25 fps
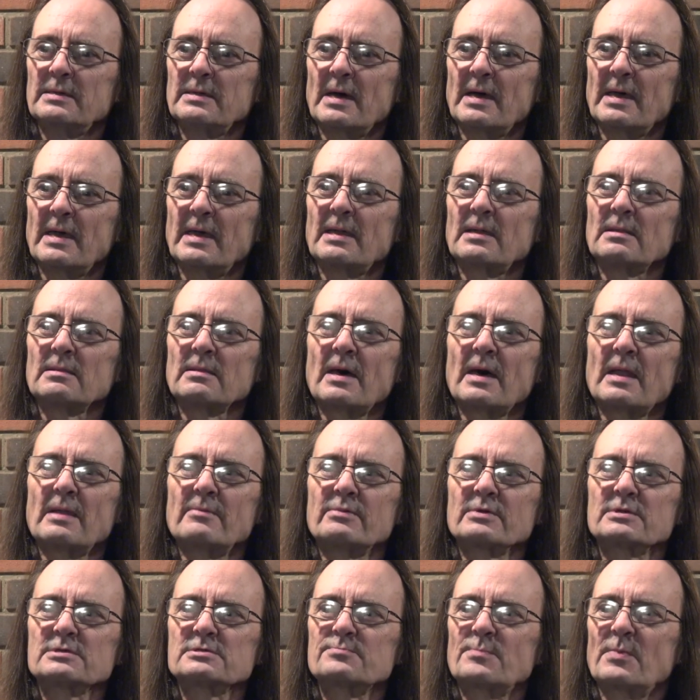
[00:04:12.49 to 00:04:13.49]
I had a lot of
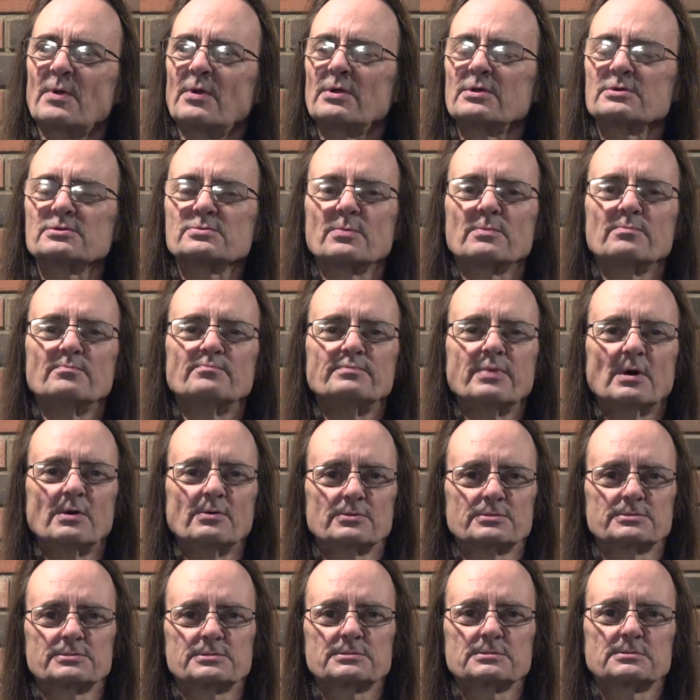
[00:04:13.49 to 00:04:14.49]
experience with
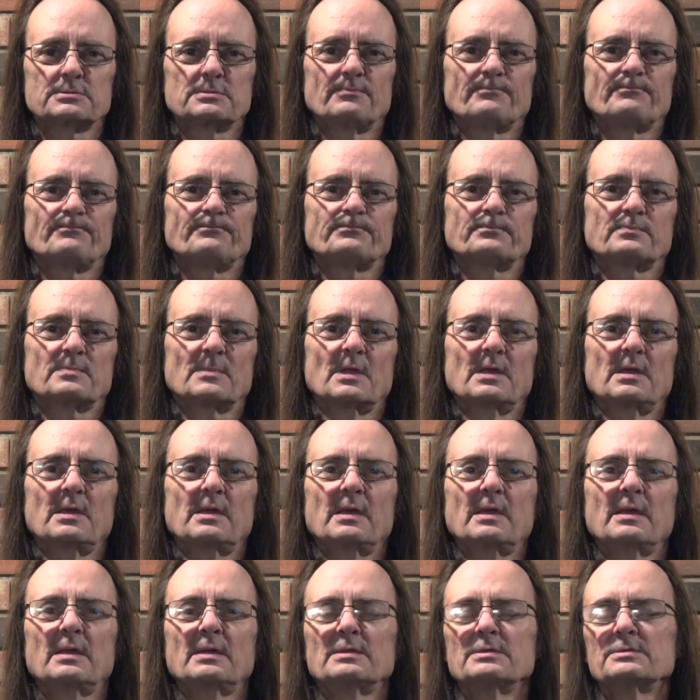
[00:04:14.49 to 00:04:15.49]
boats,
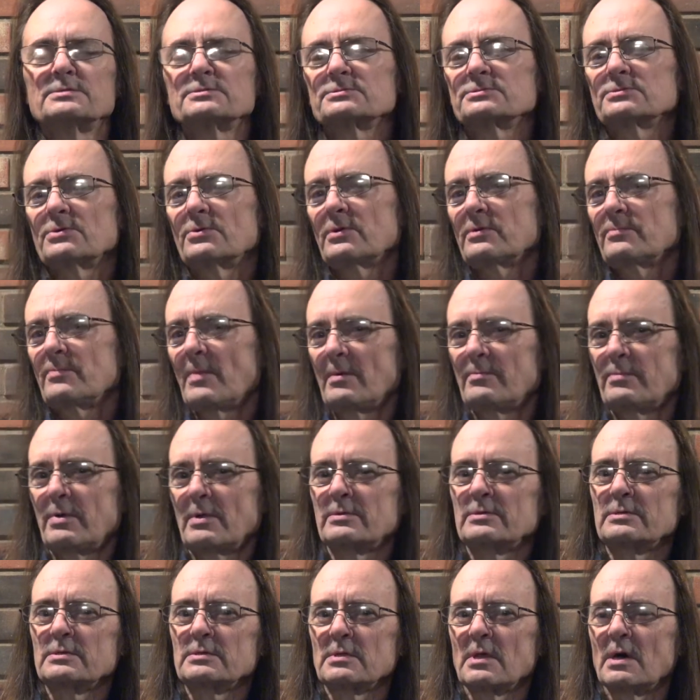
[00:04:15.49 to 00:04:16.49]
and so did my
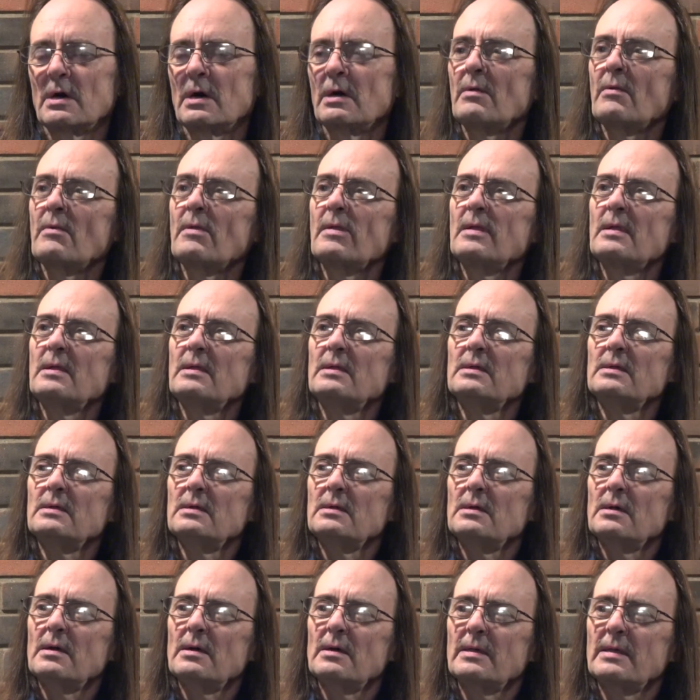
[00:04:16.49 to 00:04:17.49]
brother-in-law.
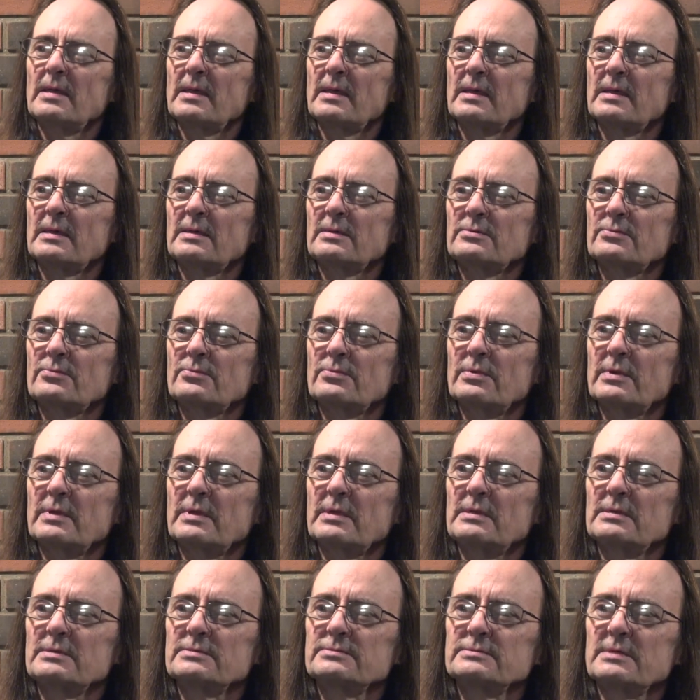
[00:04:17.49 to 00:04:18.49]
And we
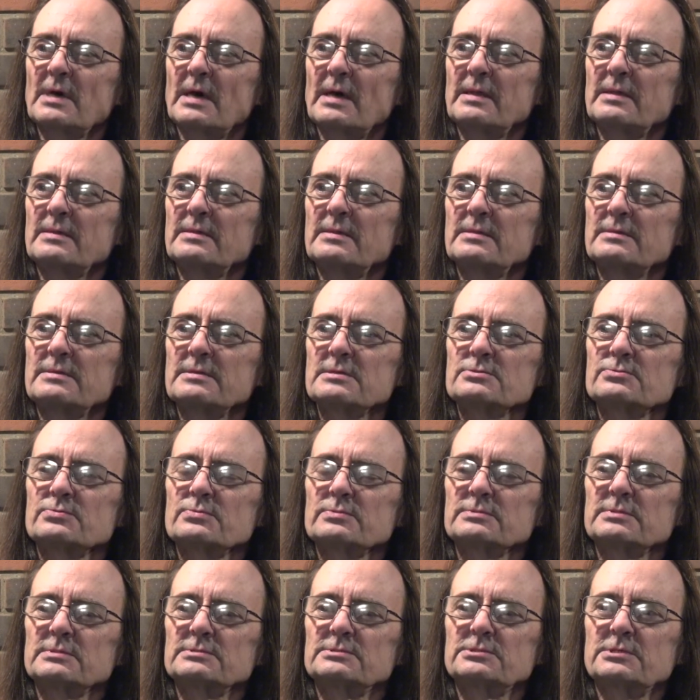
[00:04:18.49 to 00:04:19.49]
decided that this
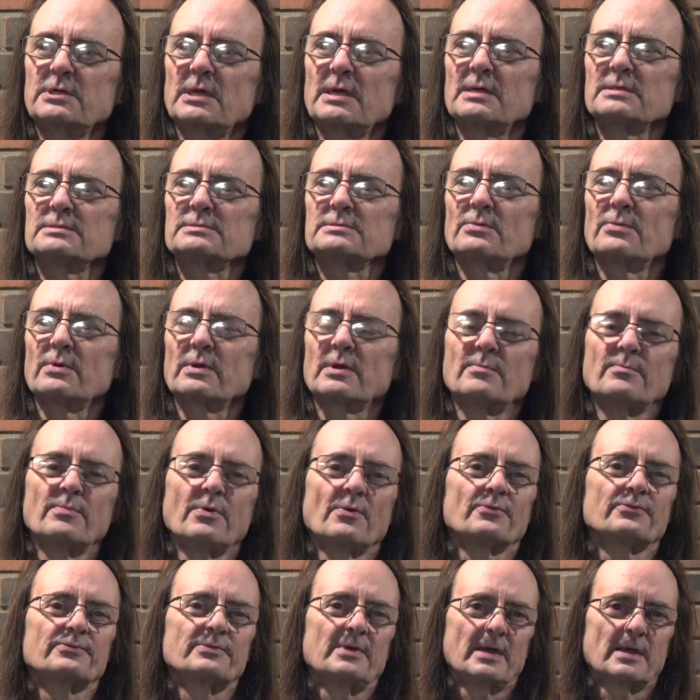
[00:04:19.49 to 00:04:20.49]
was a chance that we could
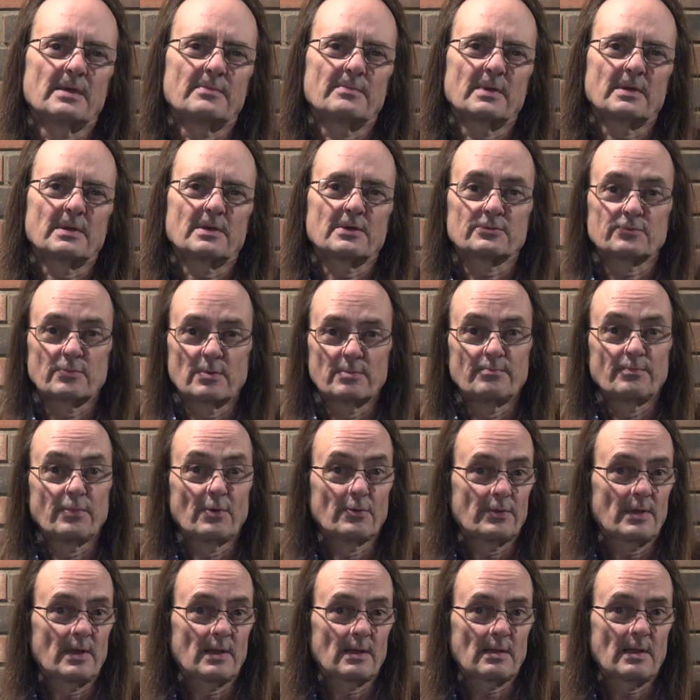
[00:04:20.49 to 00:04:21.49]
both take because we
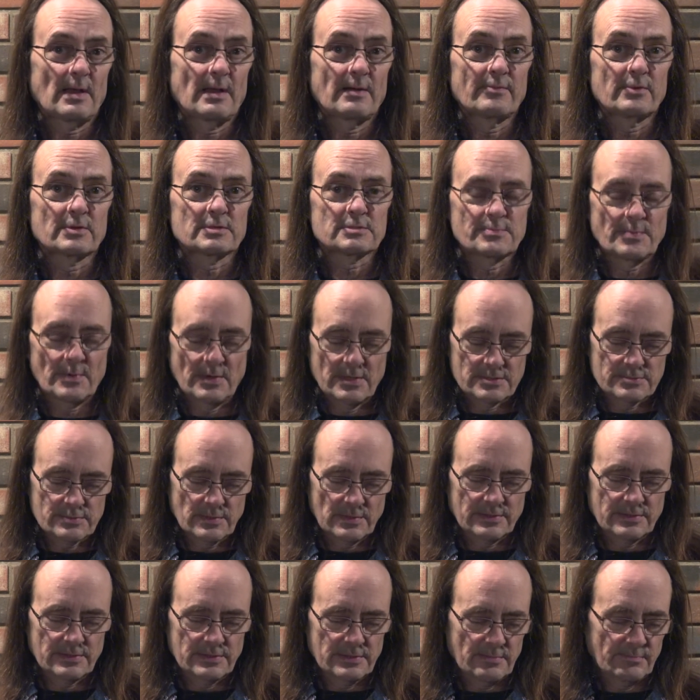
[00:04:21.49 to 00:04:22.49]
both had a lot of experience
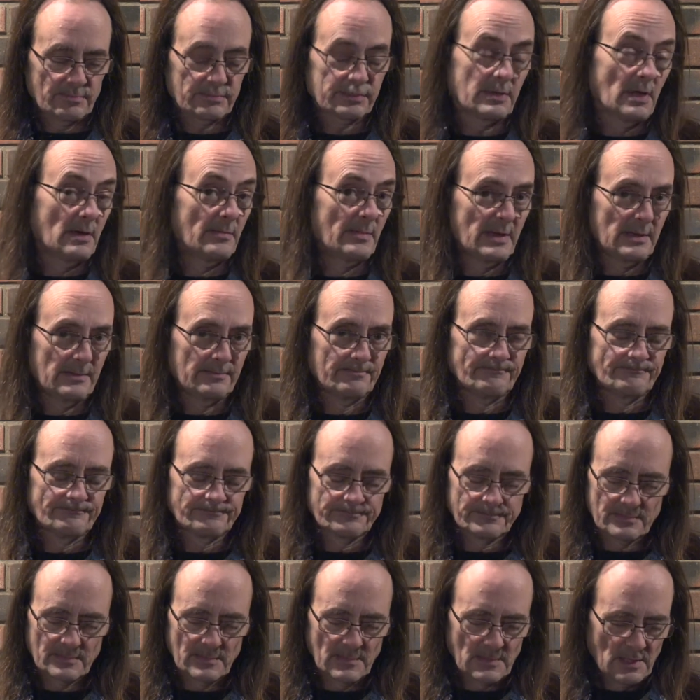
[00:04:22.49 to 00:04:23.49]
with plumbing,
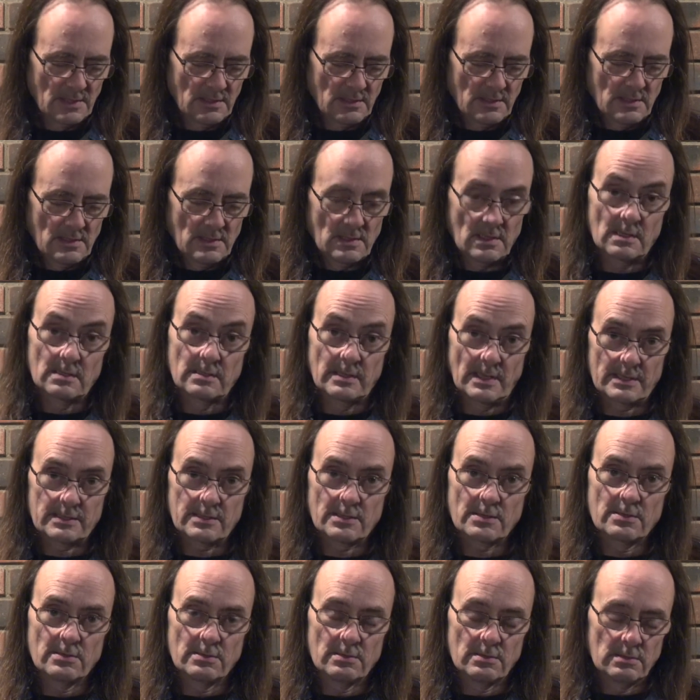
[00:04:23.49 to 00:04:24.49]

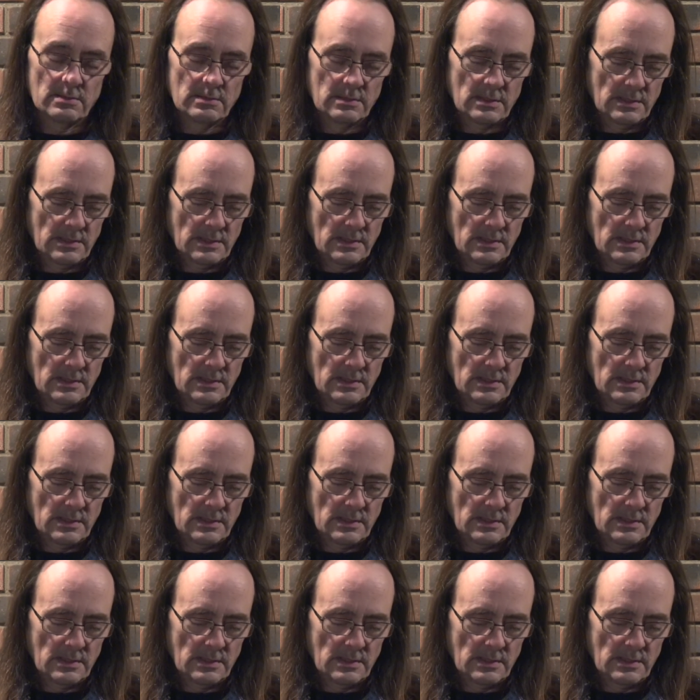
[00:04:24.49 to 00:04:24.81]
electrical,